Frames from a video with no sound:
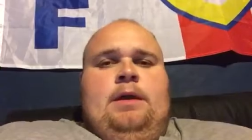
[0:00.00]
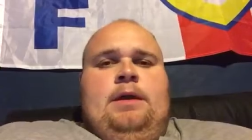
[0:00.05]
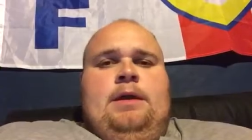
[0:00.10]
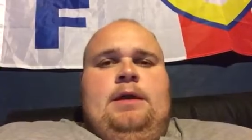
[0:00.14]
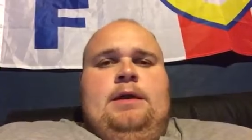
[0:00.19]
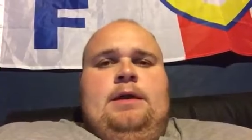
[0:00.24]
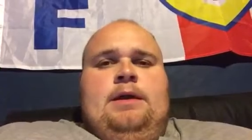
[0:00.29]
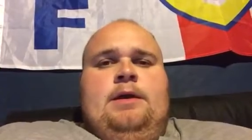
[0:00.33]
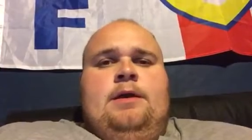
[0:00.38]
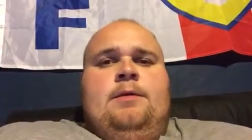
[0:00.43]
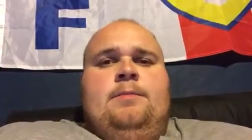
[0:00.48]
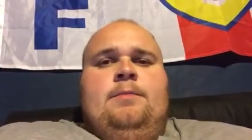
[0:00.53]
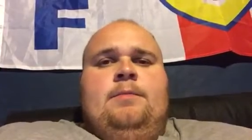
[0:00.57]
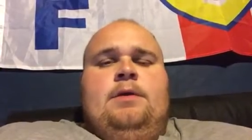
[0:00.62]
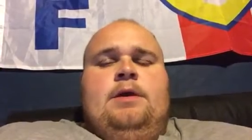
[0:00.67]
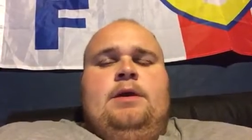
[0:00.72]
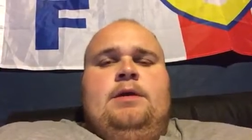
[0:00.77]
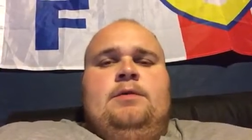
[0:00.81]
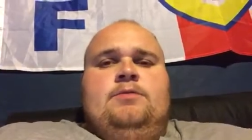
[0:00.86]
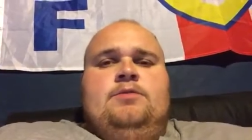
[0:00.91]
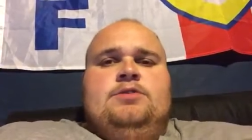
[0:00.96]

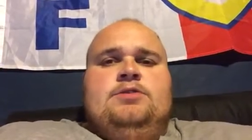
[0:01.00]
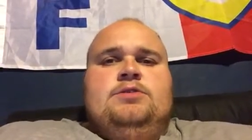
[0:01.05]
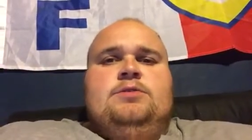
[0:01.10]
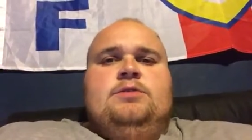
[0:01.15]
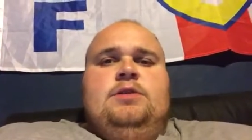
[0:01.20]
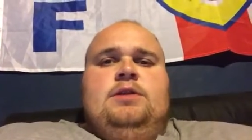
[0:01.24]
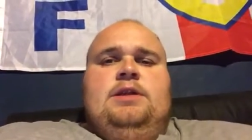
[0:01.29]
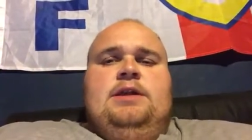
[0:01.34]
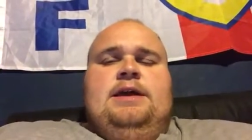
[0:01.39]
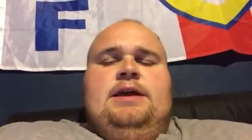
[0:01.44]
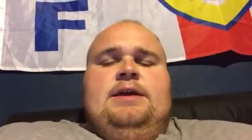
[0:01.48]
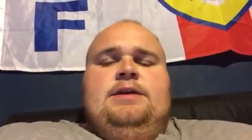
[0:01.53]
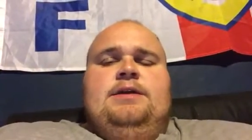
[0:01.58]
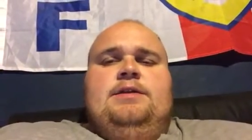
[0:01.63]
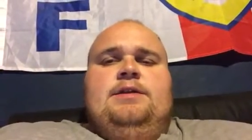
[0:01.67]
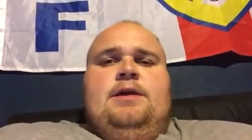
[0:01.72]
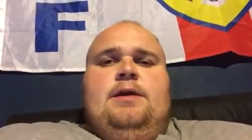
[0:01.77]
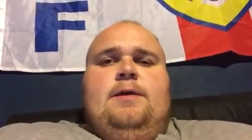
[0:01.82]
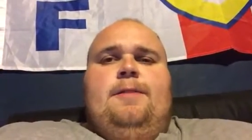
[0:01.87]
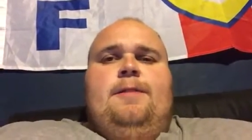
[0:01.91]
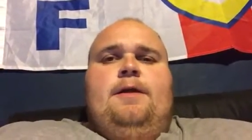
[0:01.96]
Um, I'm just letting you
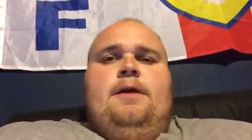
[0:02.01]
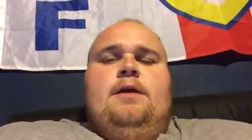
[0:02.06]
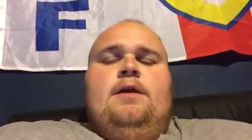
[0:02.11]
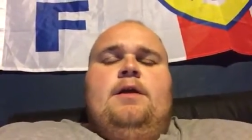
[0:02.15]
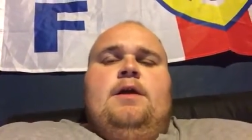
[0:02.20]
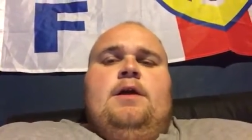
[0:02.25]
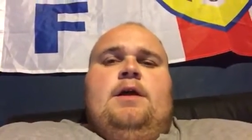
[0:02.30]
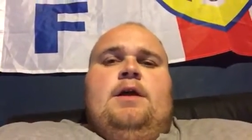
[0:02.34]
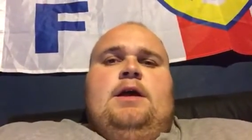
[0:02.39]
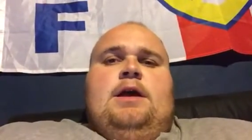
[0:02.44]
know that